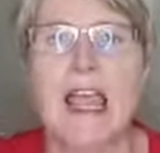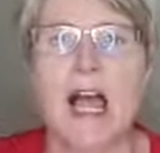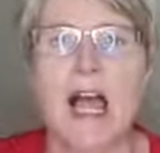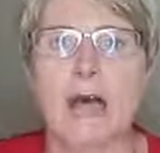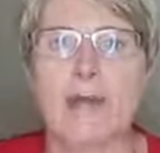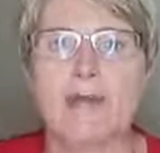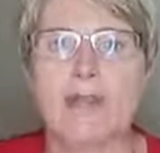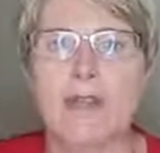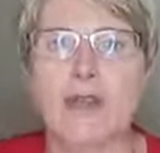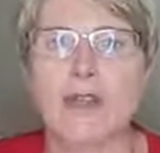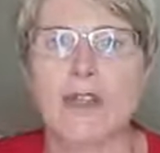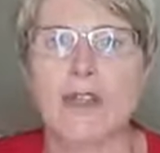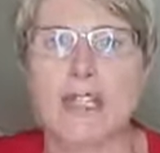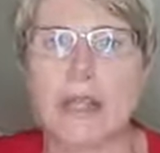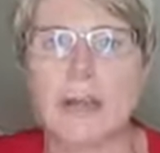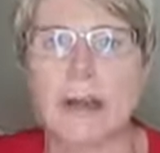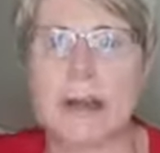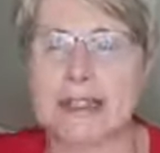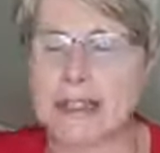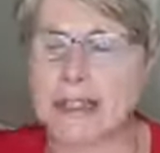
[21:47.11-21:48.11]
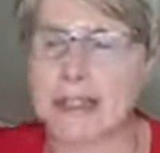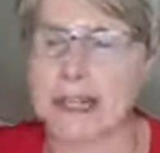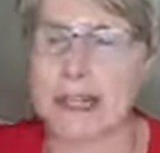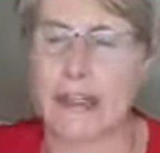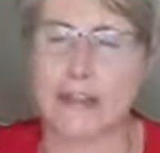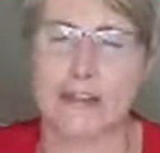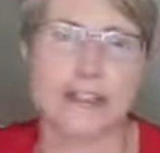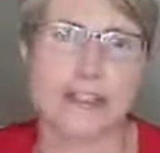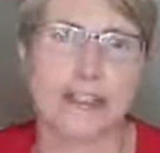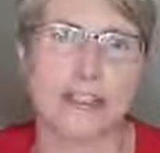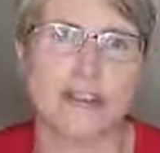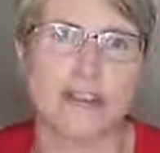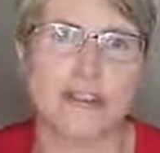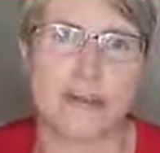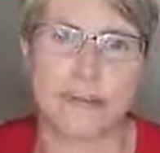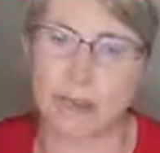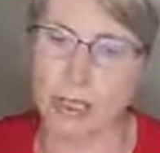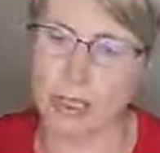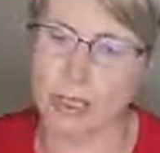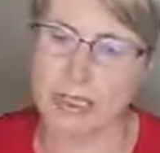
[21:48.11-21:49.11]
I'm talking about, say, your
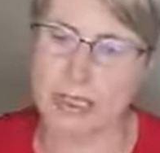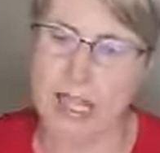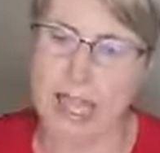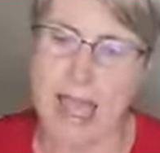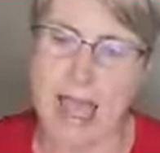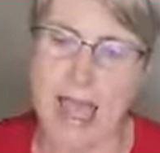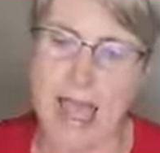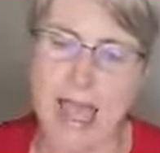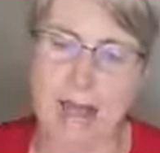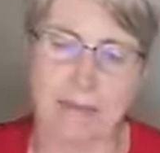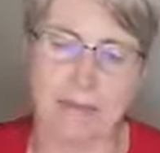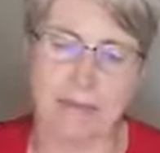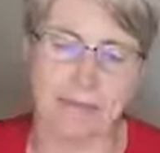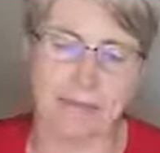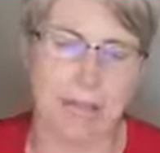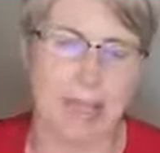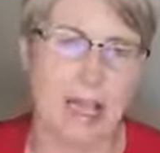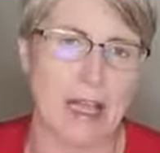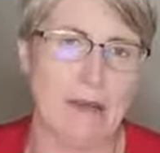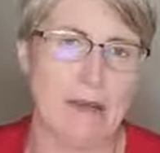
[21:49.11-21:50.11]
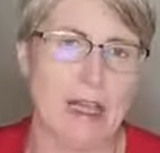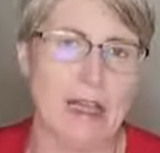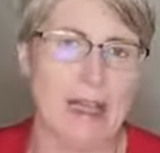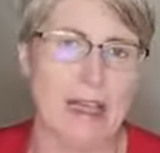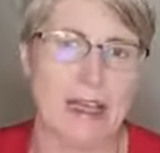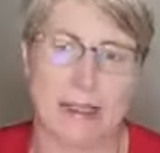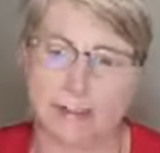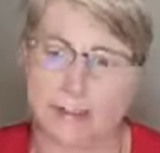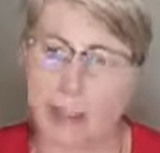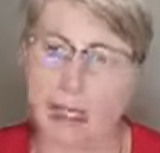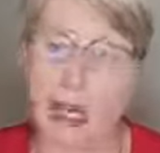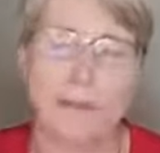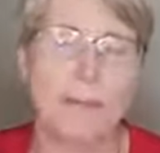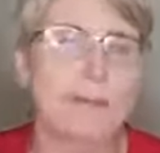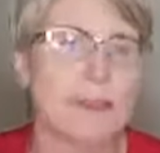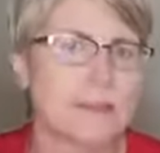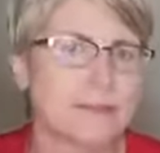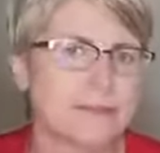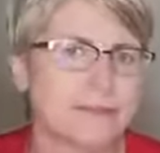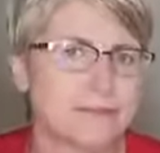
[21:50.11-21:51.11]
NutriBullet
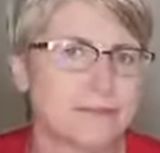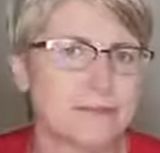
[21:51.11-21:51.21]
cup.